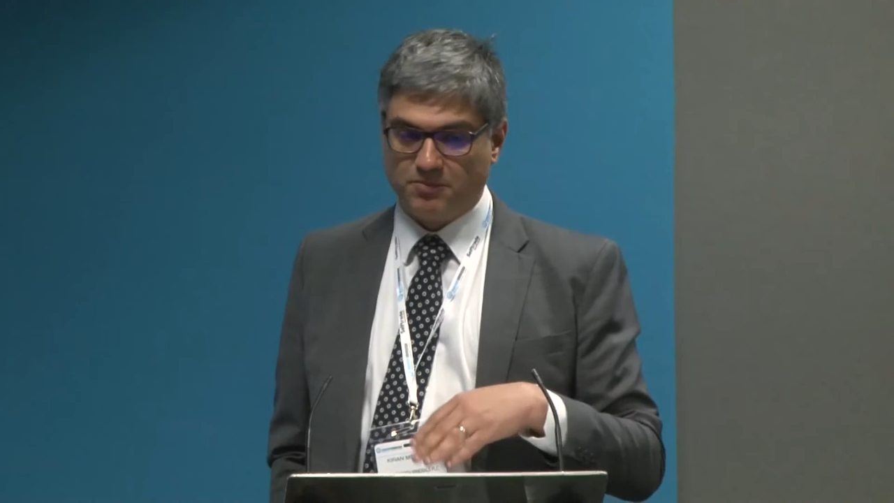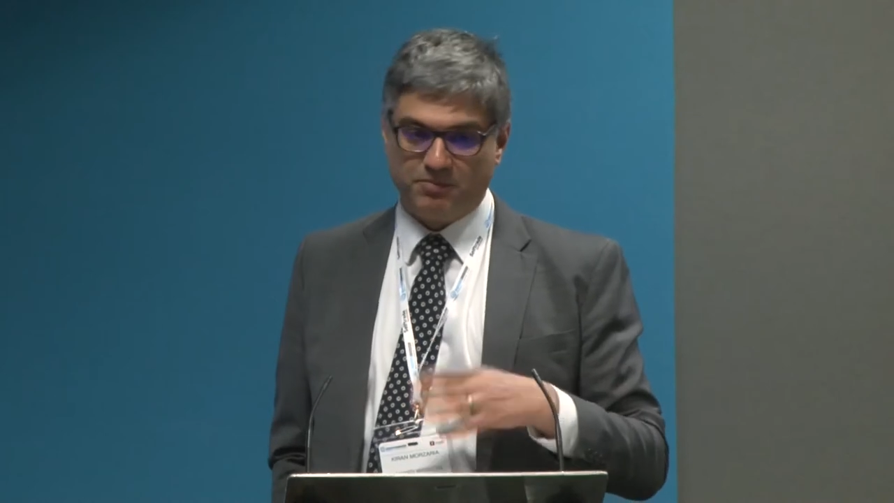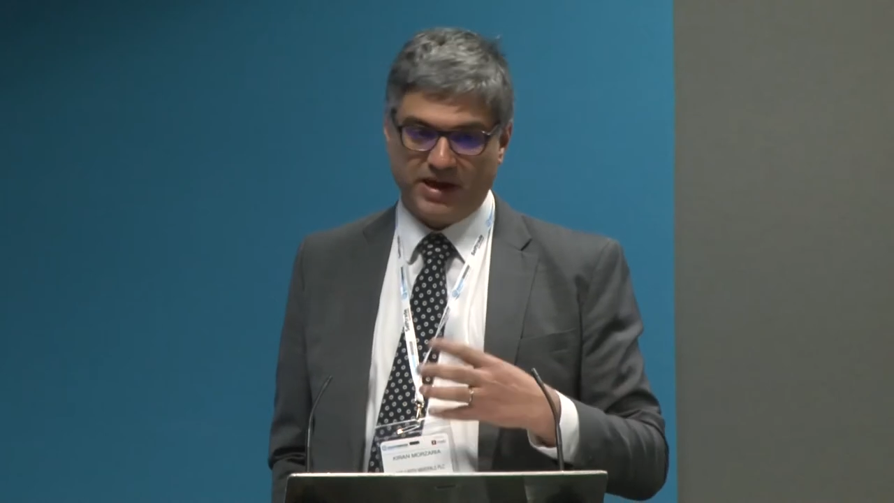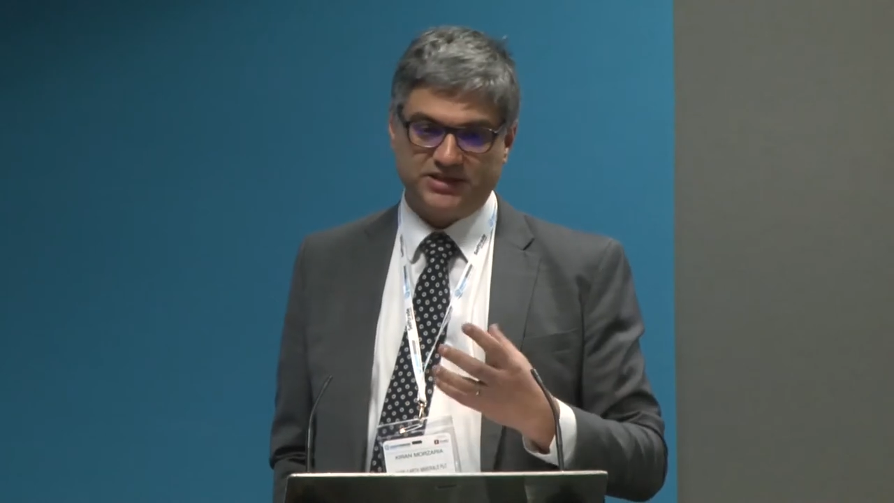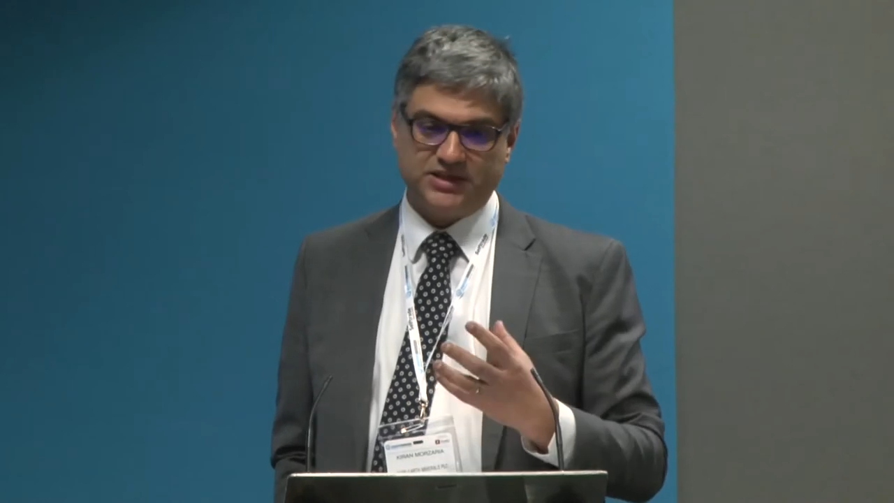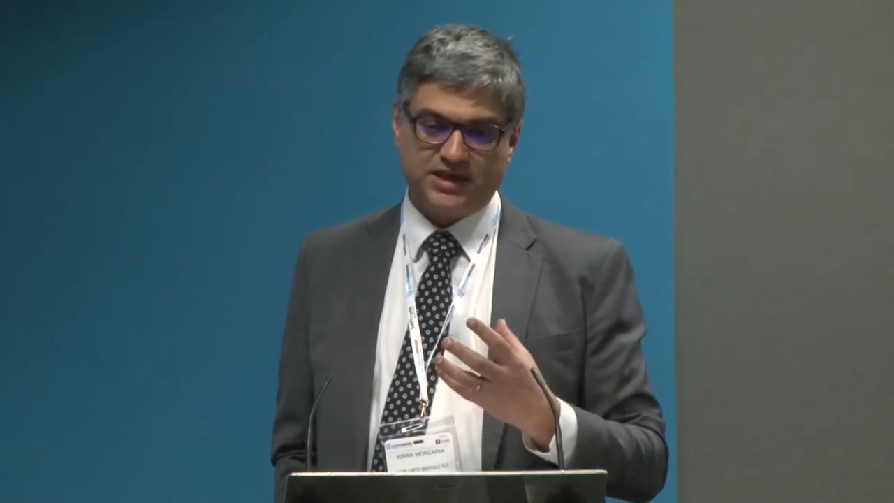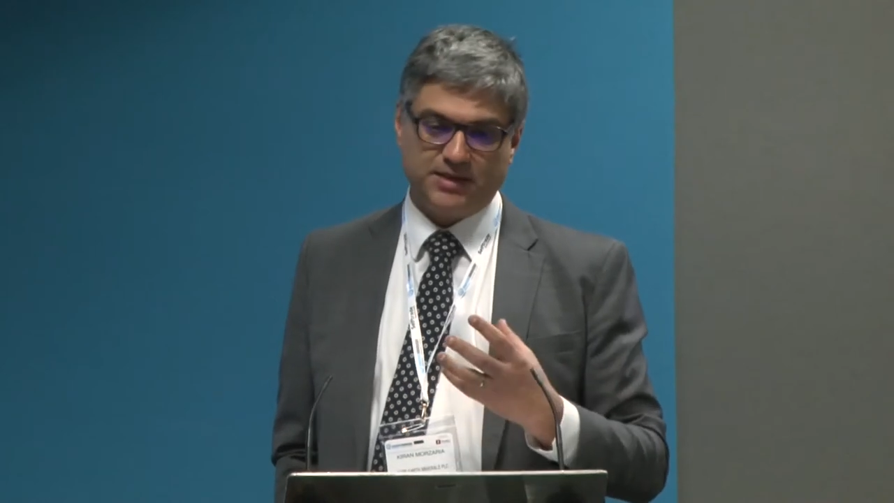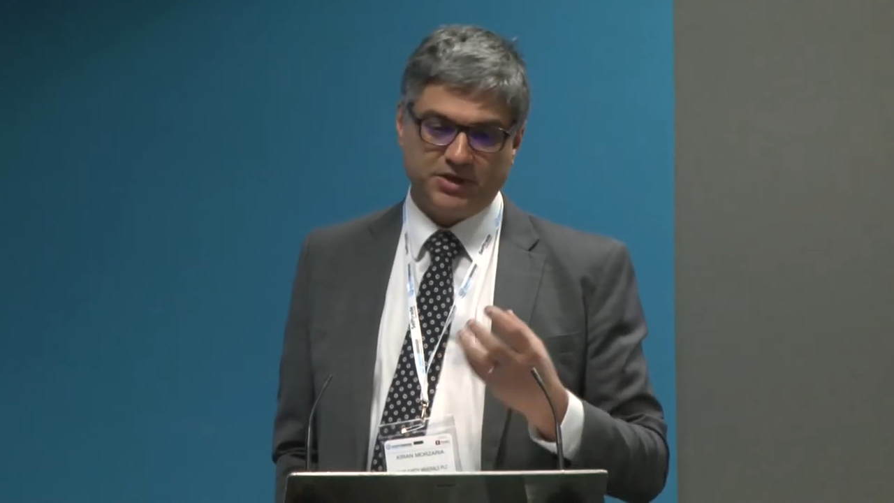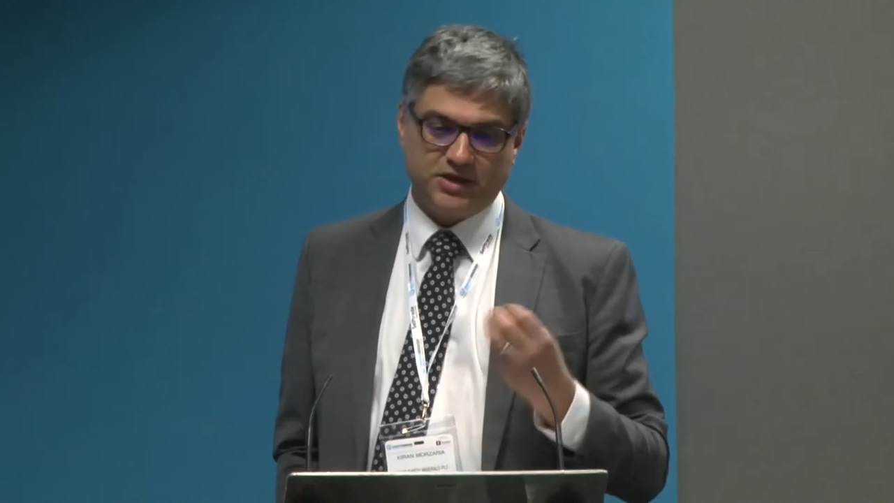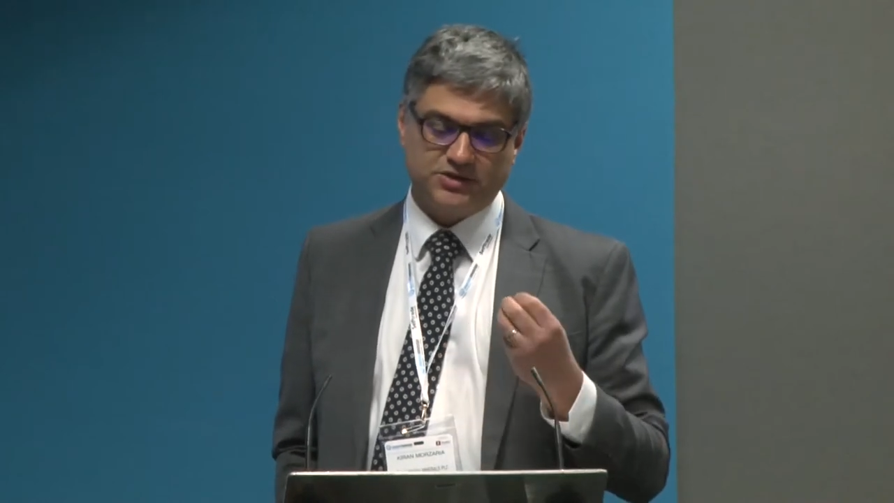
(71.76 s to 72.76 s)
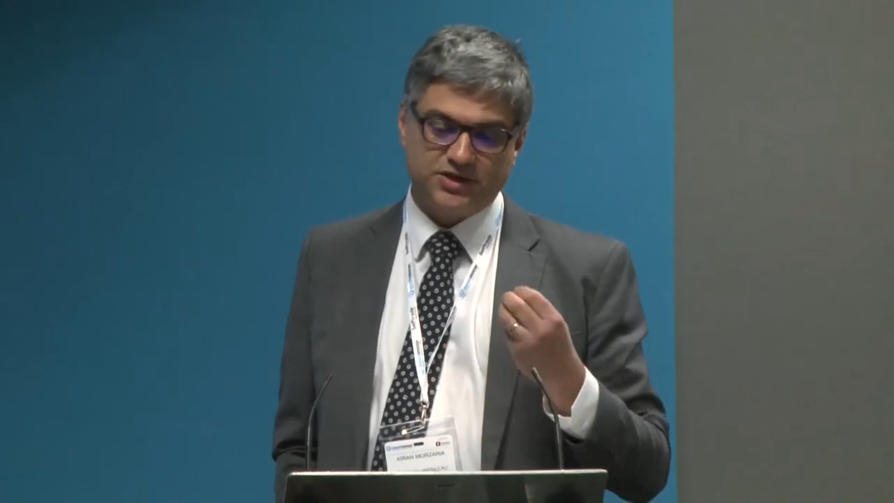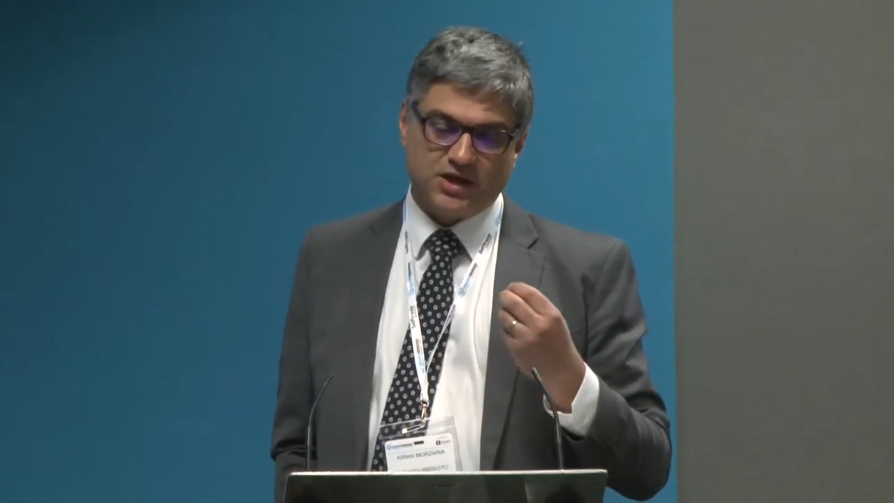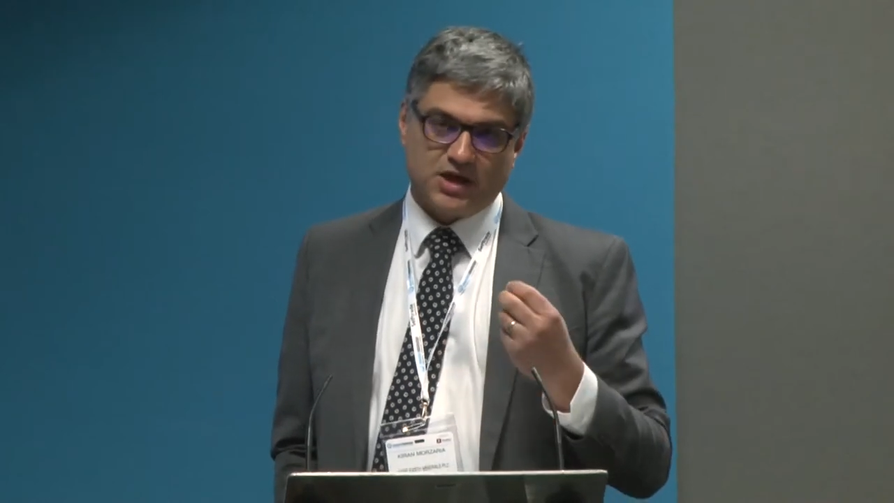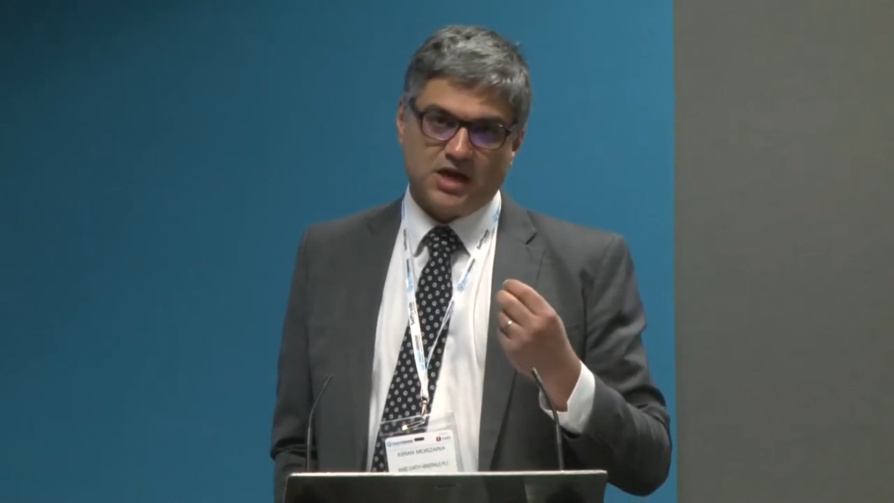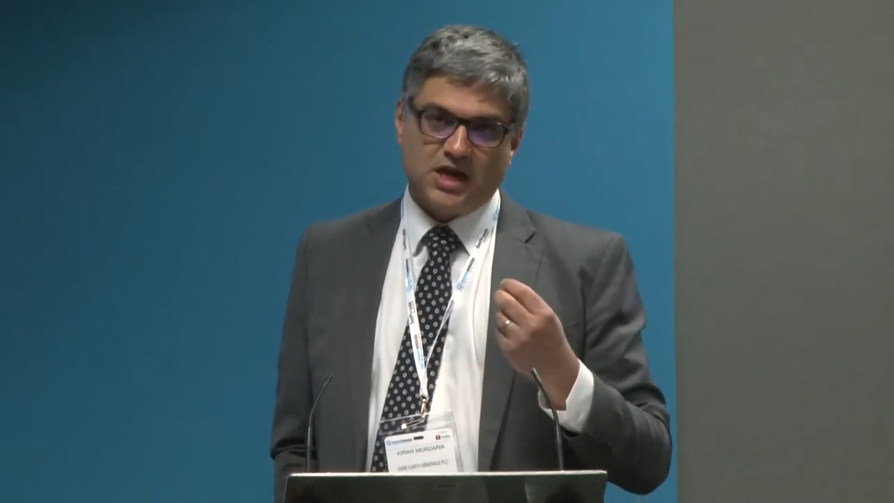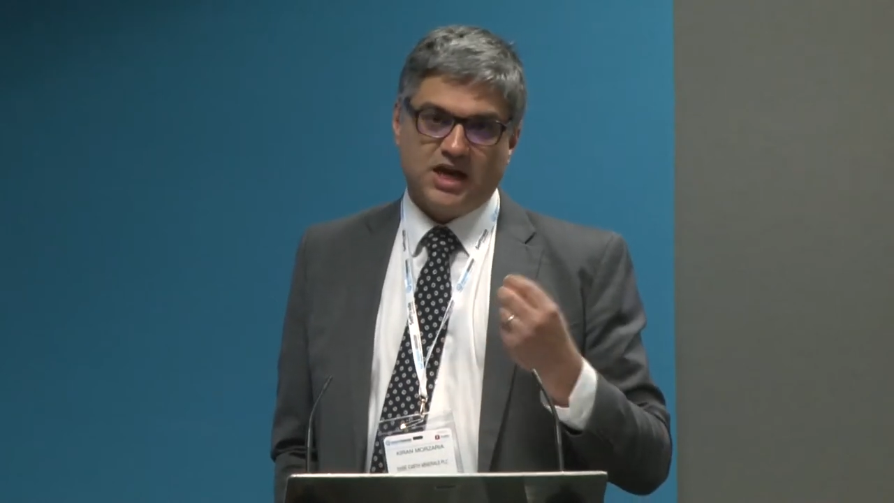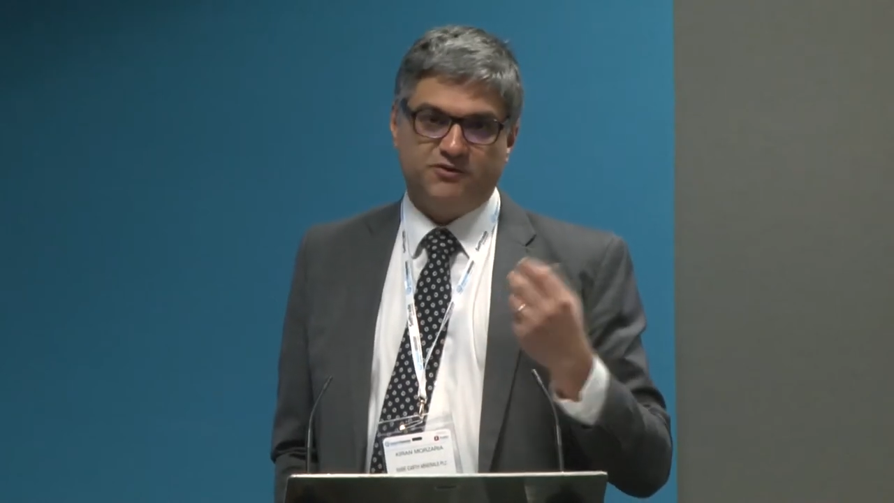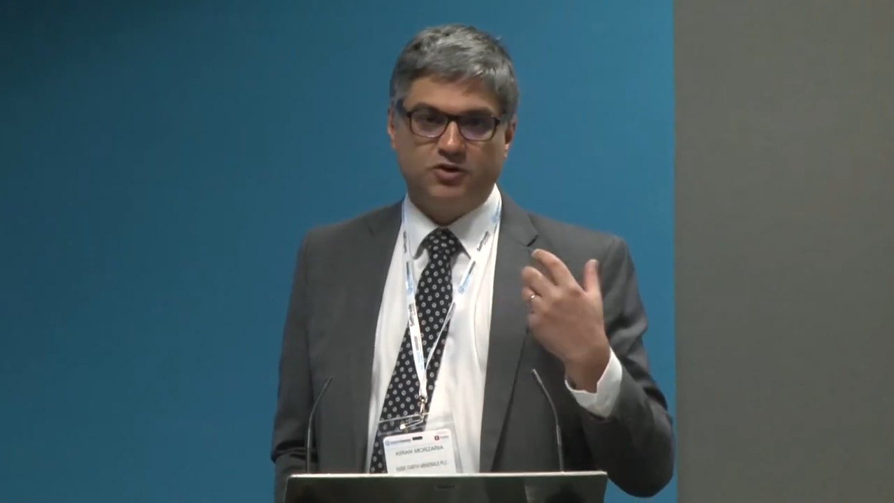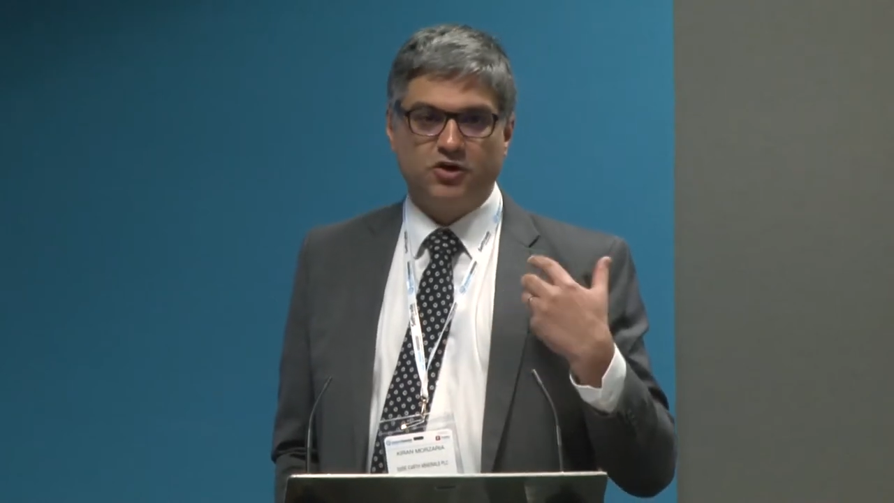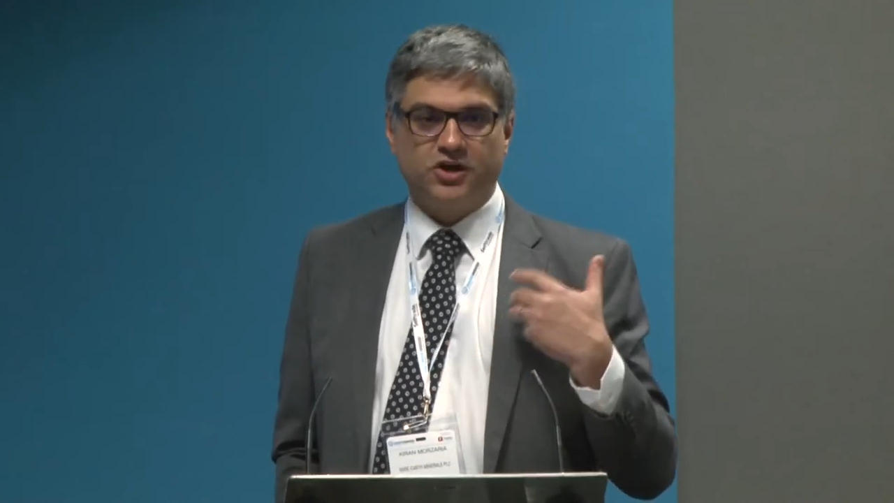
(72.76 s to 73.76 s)
basically because
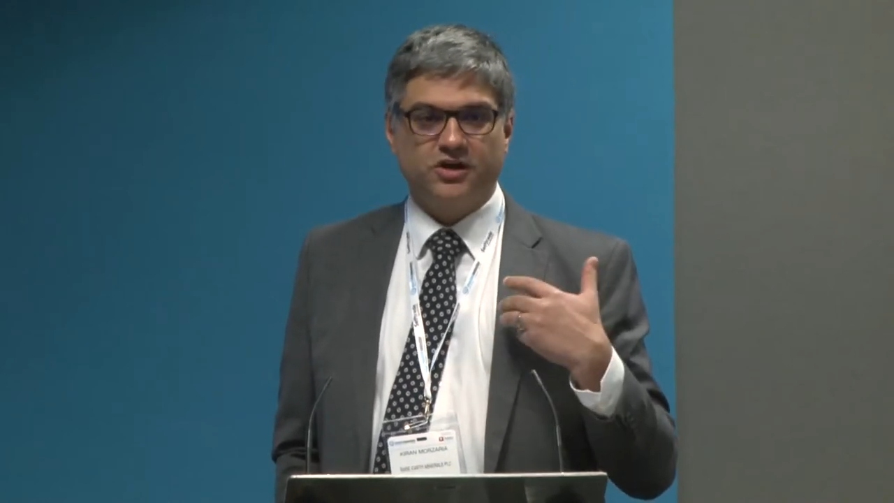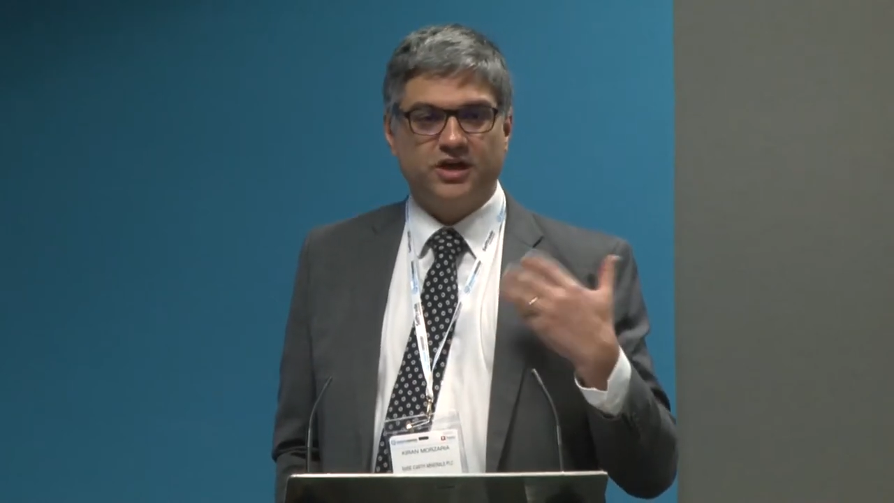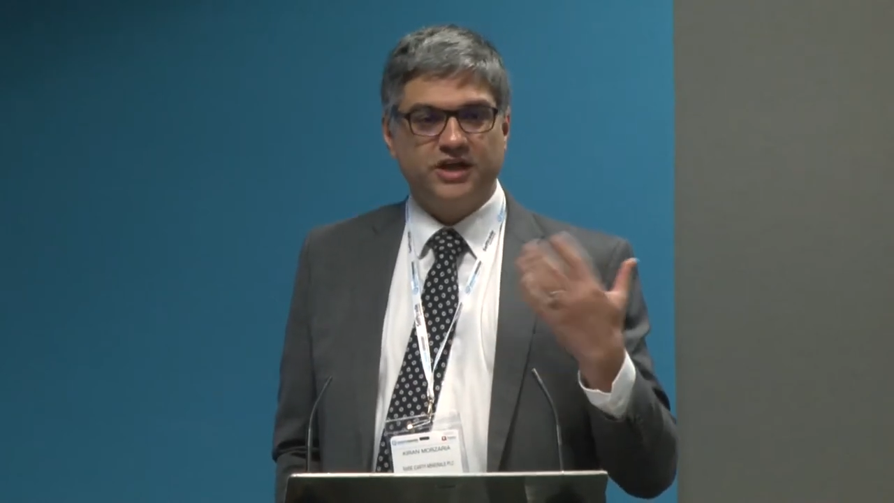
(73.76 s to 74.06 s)
if you look at